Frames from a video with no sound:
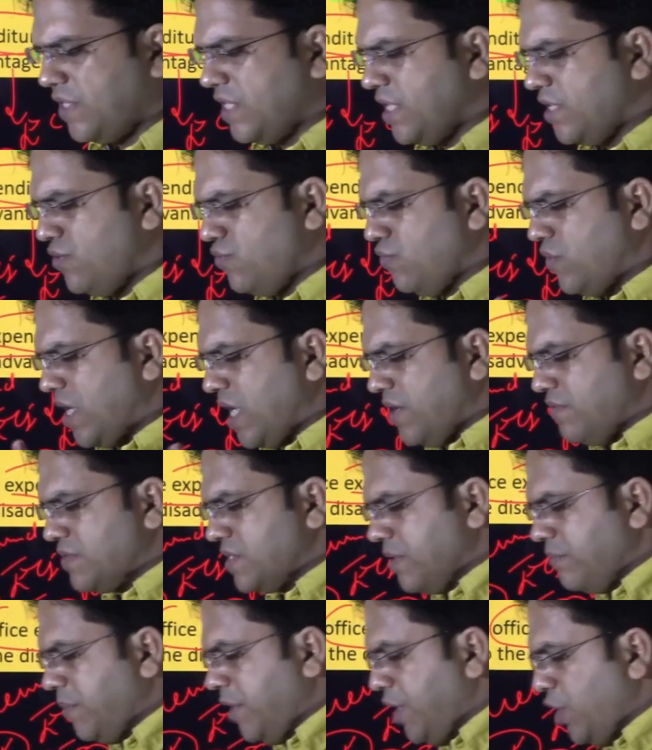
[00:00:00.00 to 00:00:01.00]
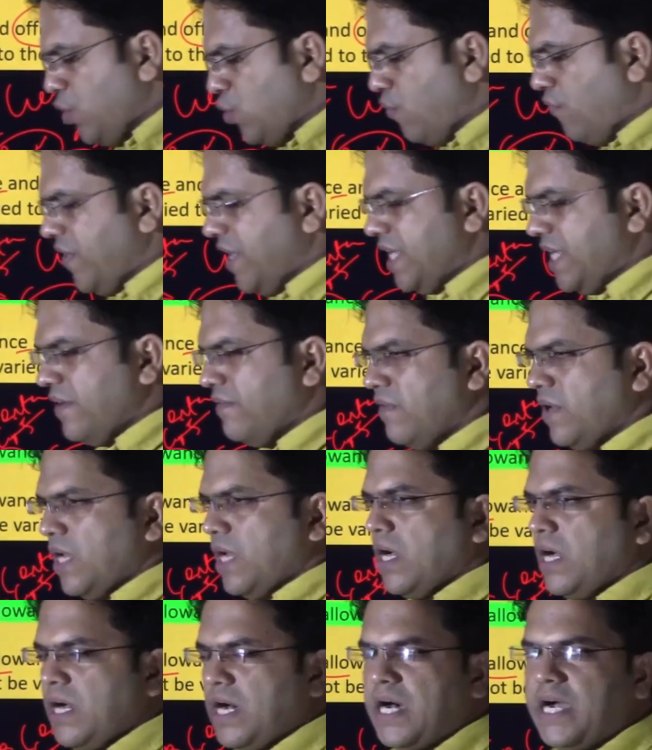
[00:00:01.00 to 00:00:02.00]
they do have some innovative
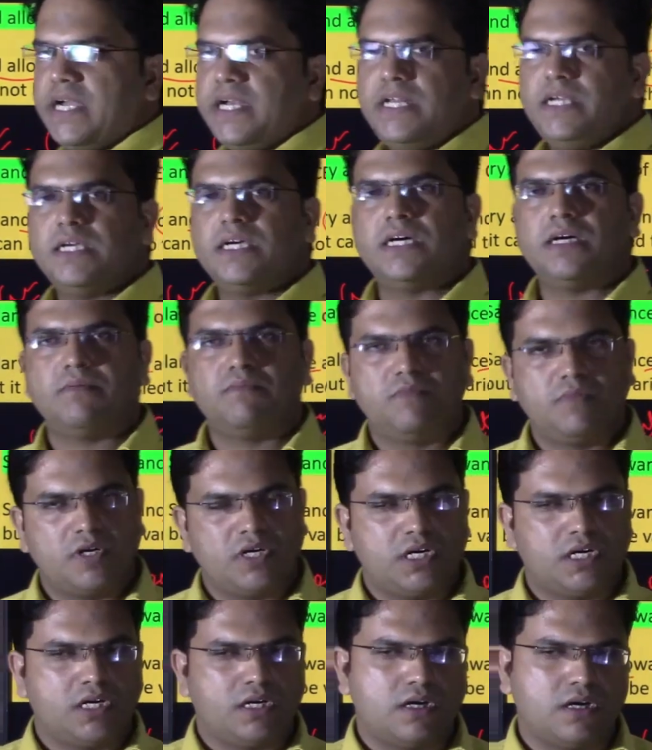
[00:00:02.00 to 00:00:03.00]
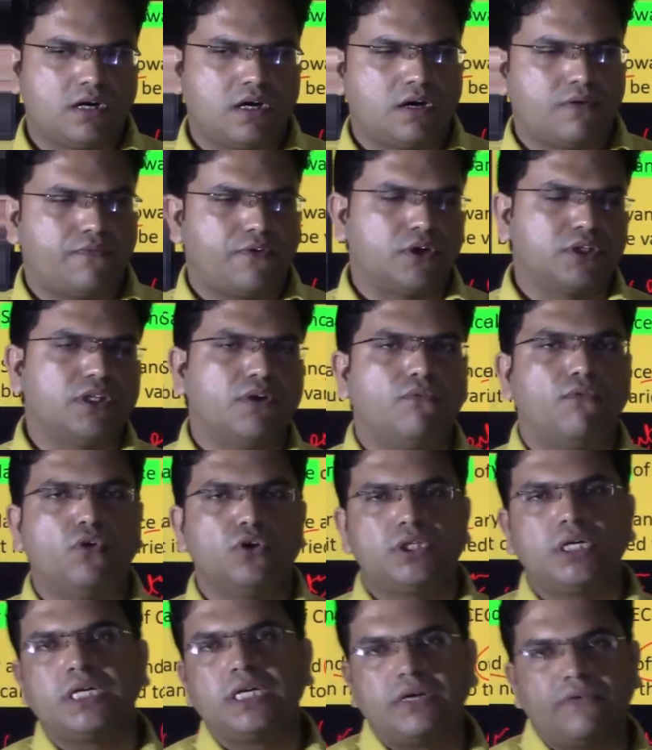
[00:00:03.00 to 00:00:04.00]
idea uh, for the
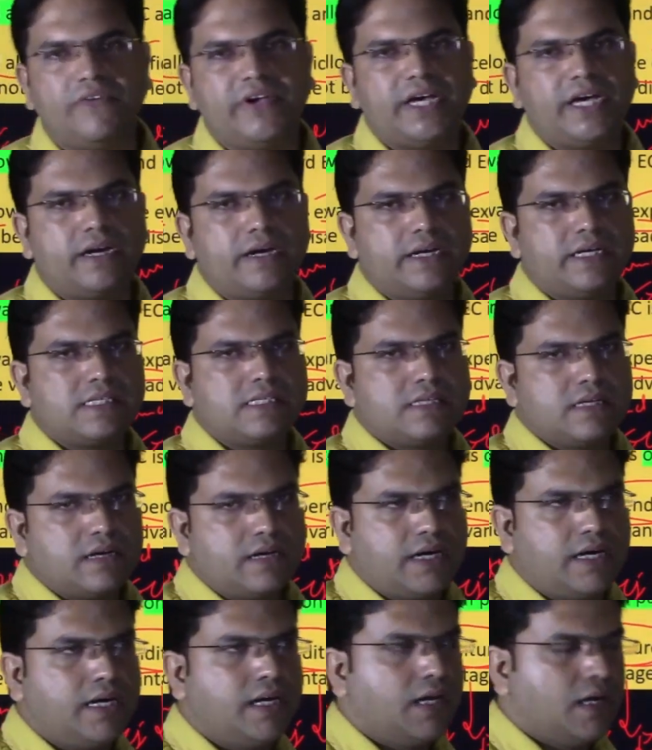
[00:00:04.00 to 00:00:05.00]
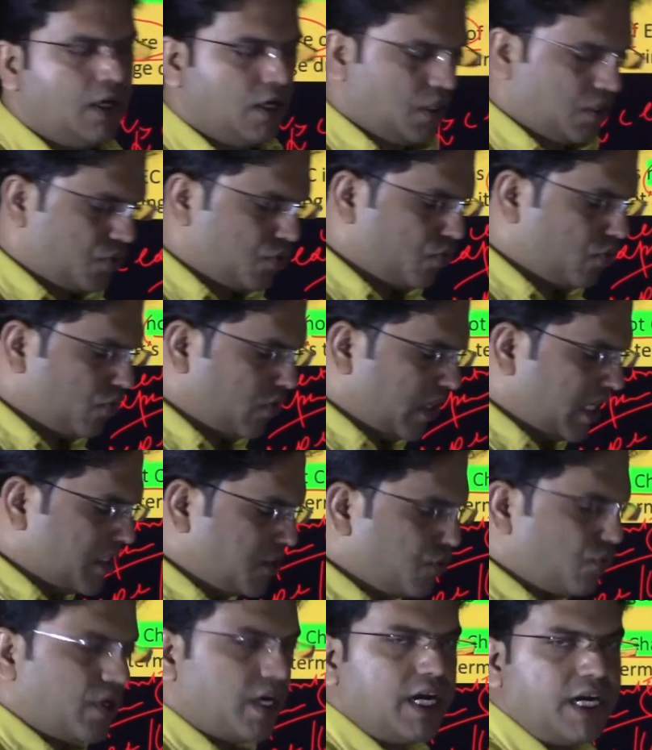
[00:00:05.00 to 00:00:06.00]
voter awareness, right, to
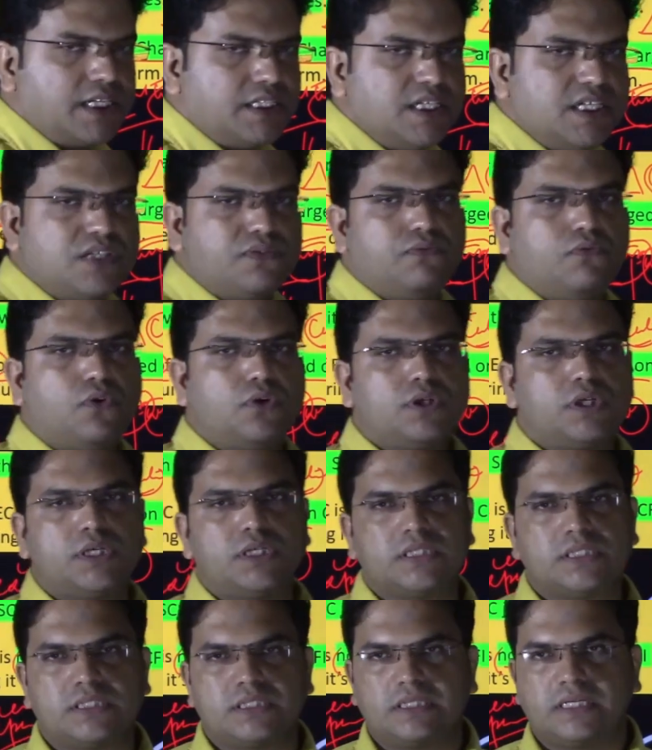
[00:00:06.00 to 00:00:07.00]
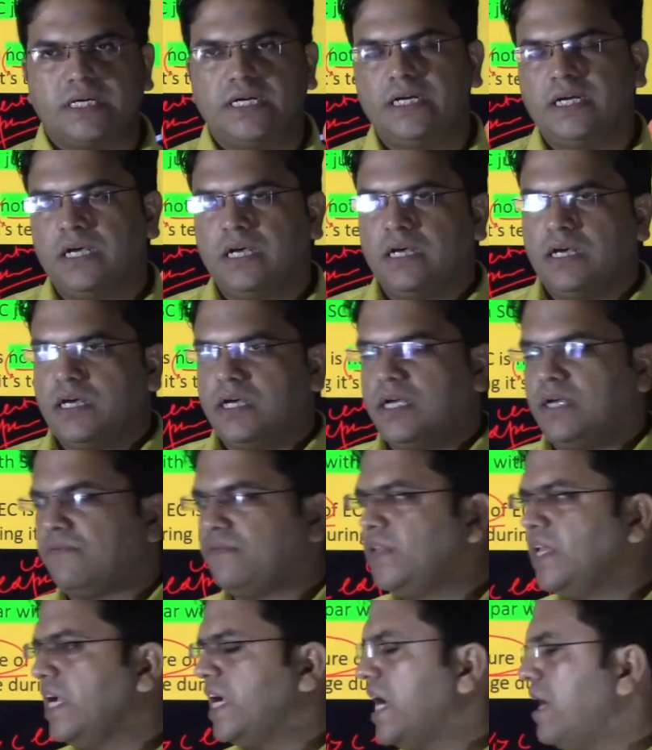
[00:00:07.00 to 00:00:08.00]
educate these voters, right, uh, if
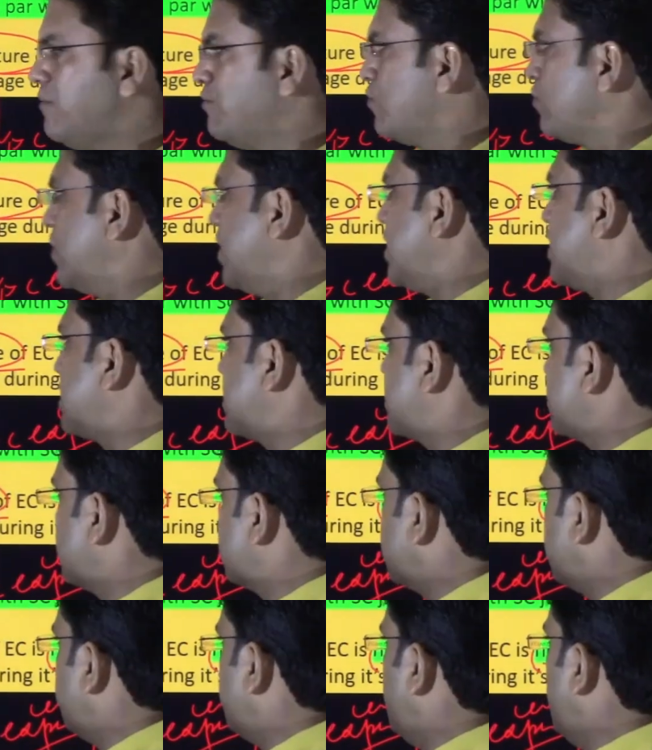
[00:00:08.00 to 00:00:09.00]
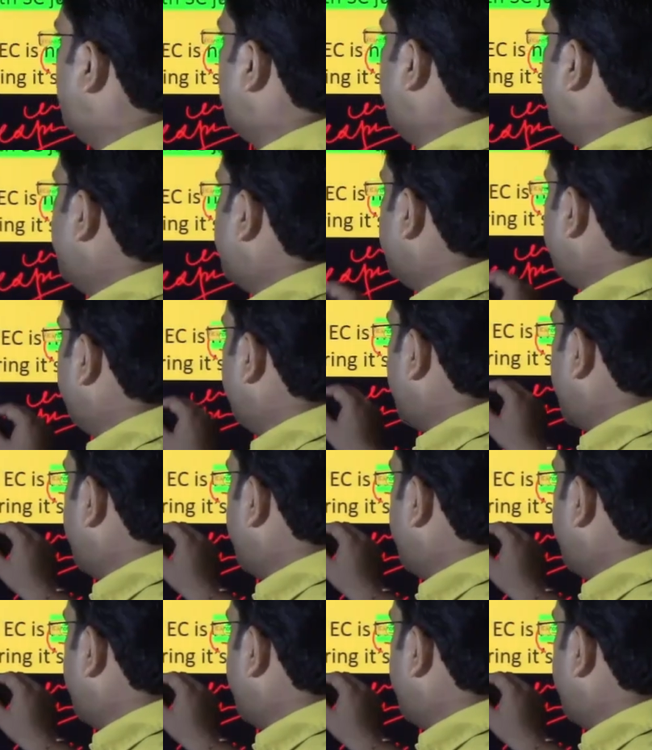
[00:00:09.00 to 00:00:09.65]
they have to get some innovative